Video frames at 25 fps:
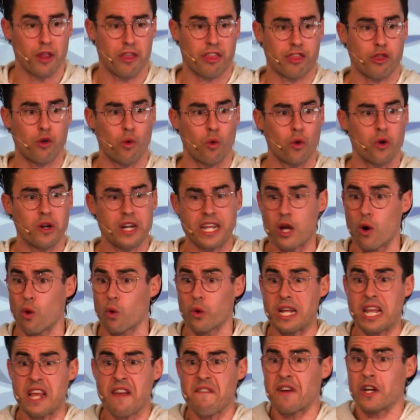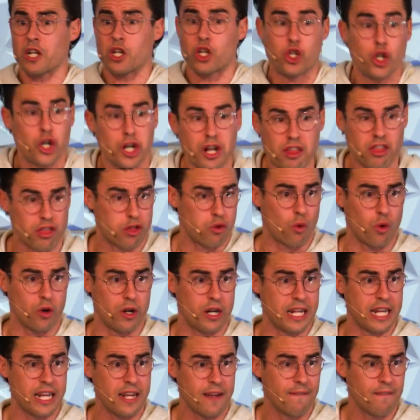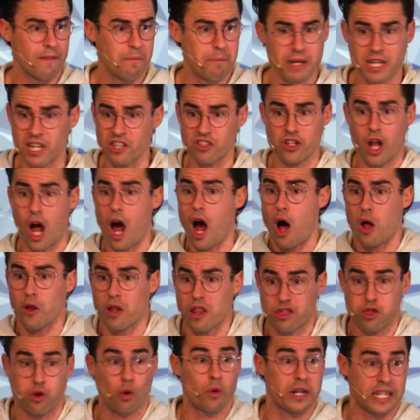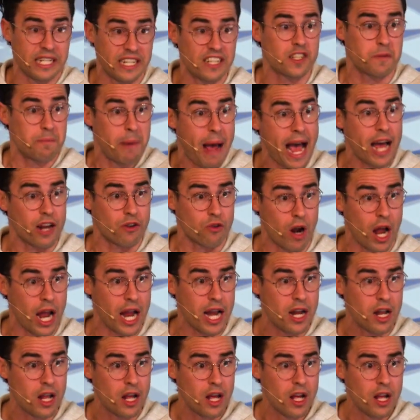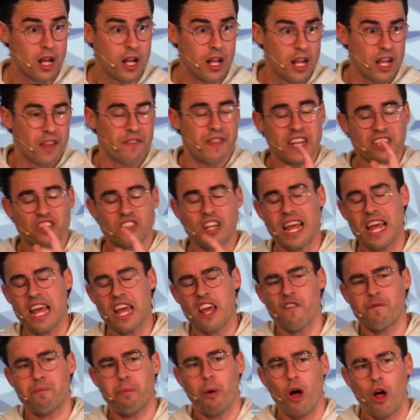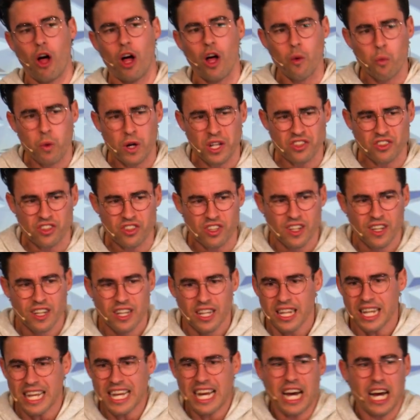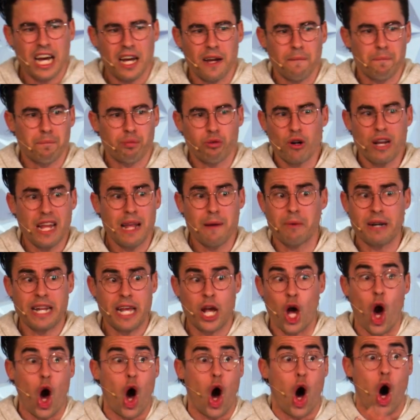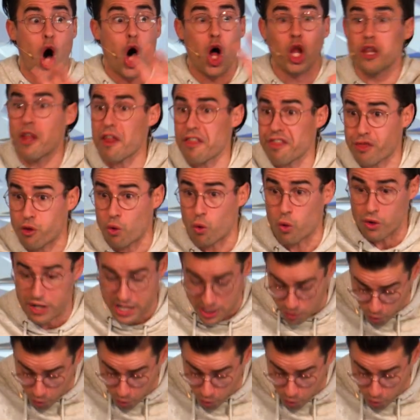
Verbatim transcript: authority or even good authority, because not all authority is bad, right? They say if Paul was uh, prohibiting all authority